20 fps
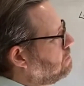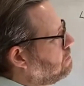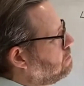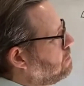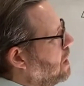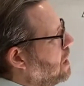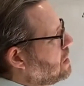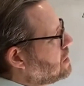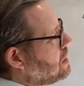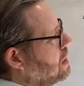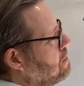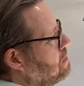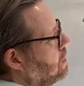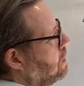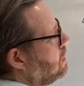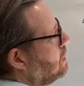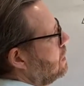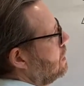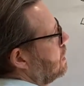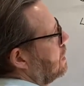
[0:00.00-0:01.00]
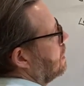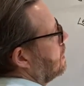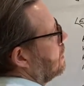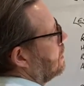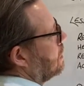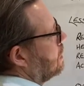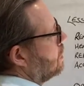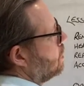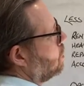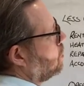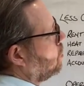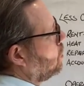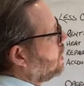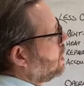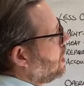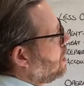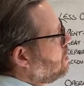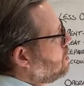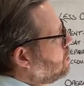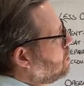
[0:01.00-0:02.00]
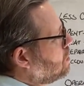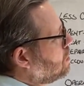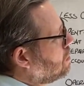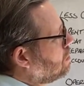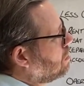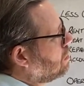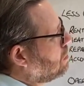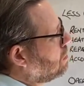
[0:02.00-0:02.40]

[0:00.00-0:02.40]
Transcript: By example, we know